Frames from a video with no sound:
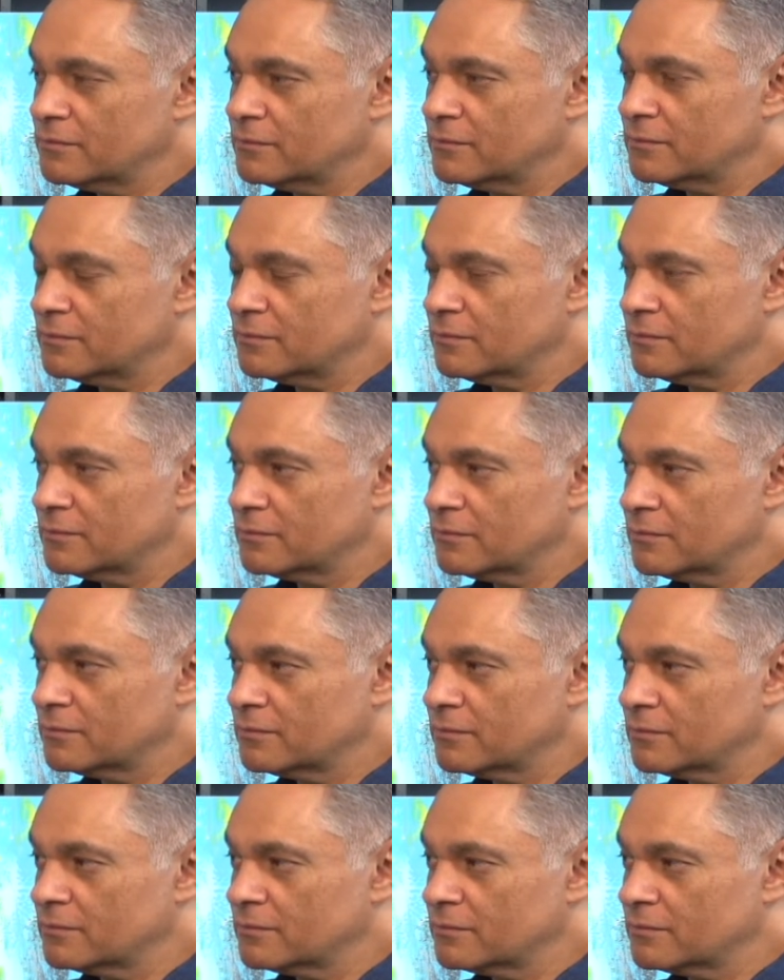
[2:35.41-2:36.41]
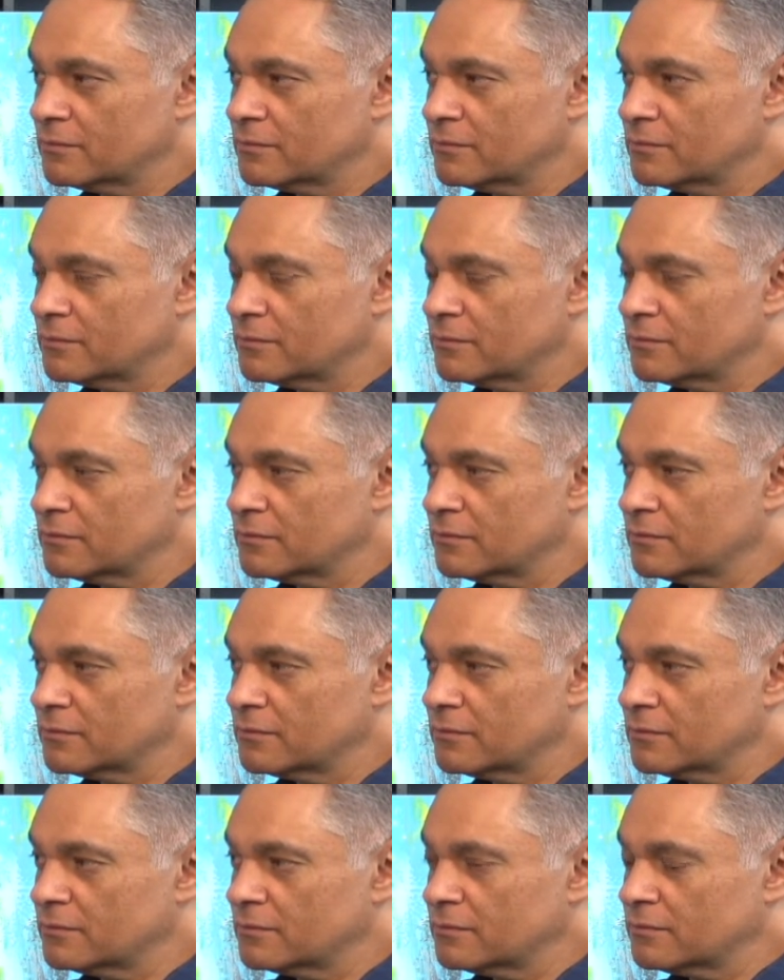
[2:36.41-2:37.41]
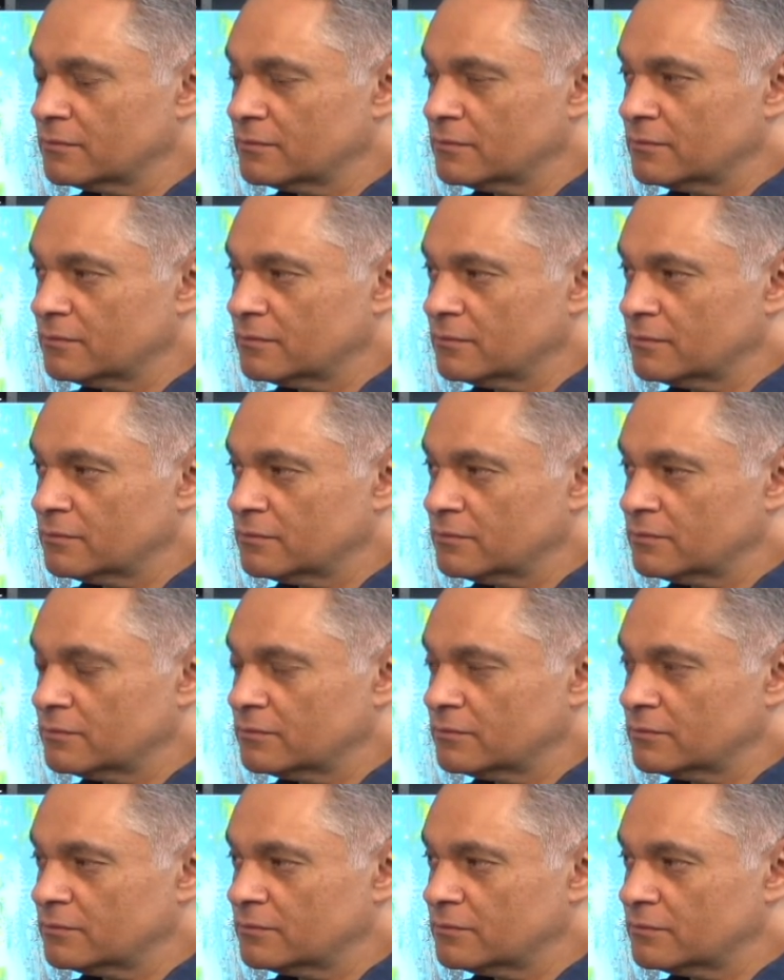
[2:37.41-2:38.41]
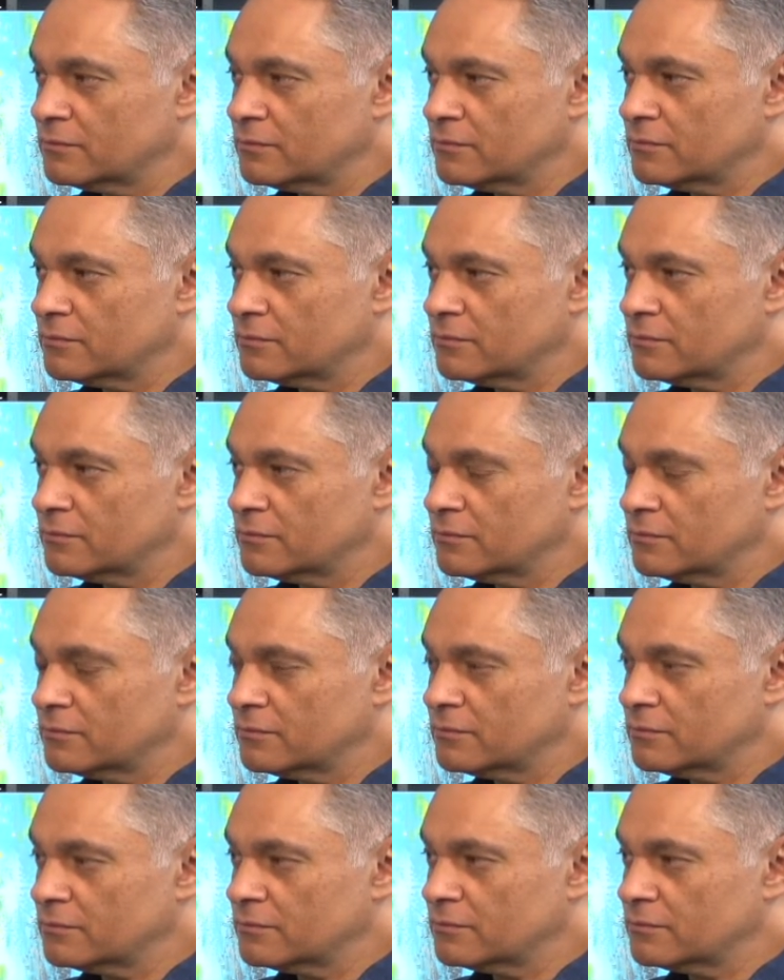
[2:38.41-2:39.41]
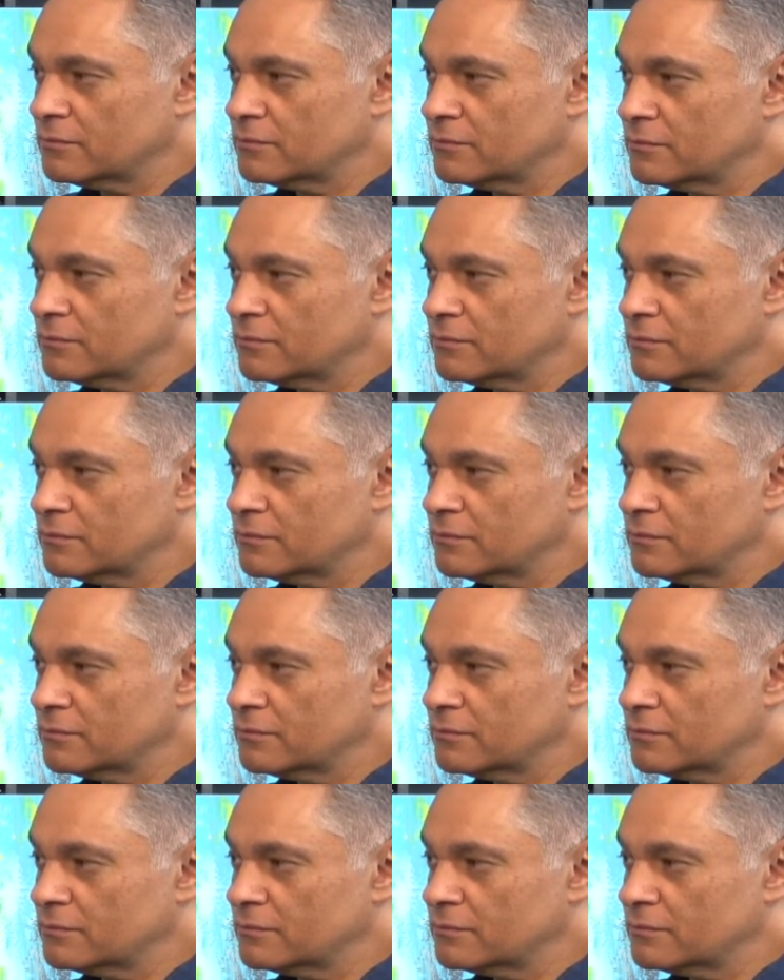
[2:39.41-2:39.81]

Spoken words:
(silent)